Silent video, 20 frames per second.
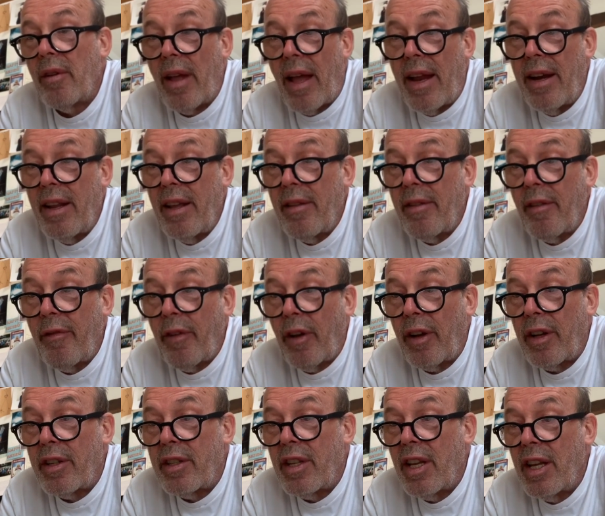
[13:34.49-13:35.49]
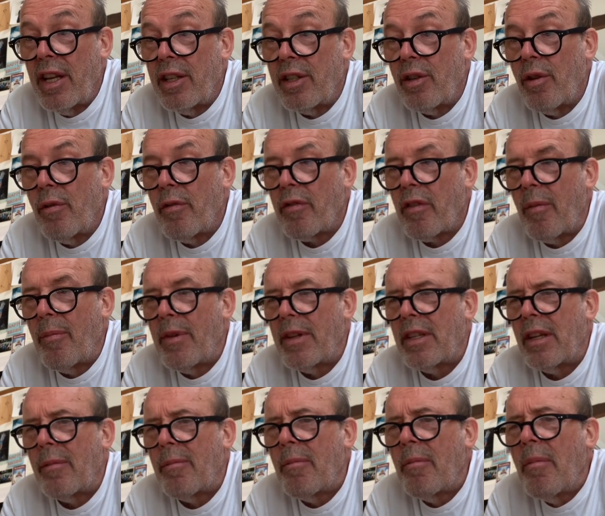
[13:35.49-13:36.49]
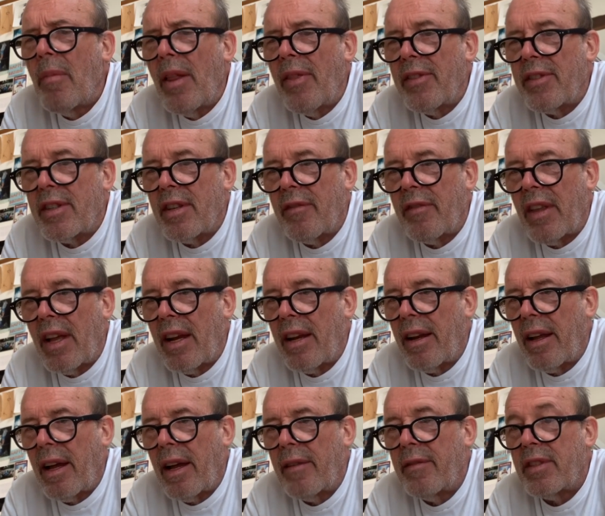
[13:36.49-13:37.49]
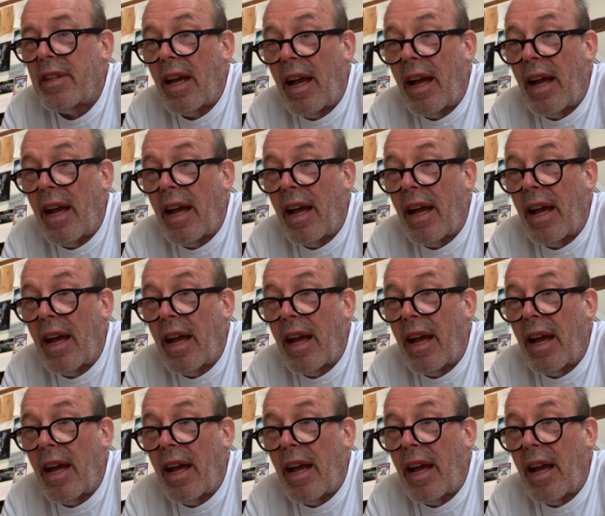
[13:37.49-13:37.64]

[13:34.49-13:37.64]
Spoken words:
any of the volunteers who have committed months of their lives